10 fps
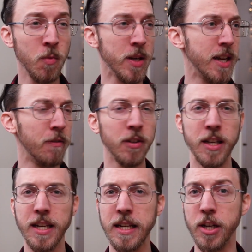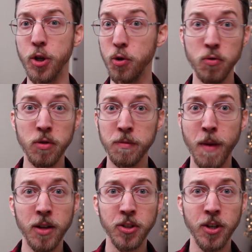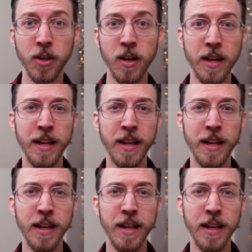we definitely need an ooze monster,